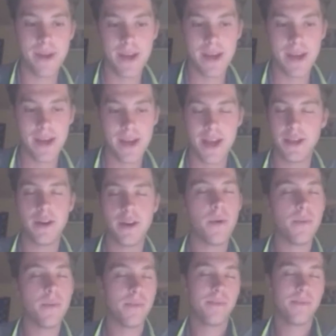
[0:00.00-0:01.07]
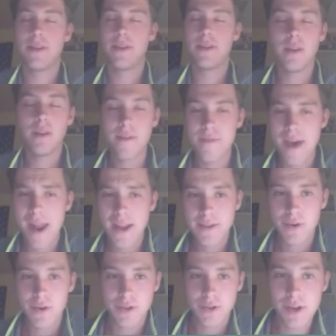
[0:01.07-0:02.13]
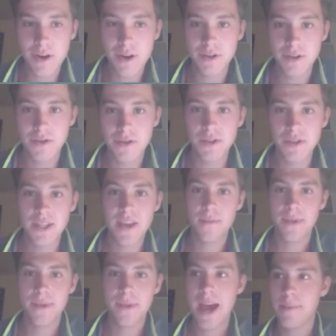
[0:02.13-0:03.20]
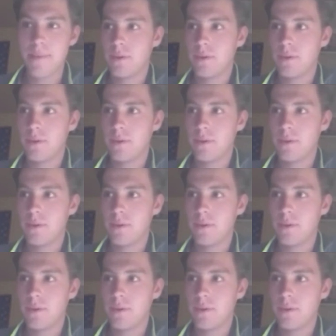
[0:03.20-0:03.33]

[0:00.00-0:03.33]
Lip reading: It's only Fannon's first year, so just give him time.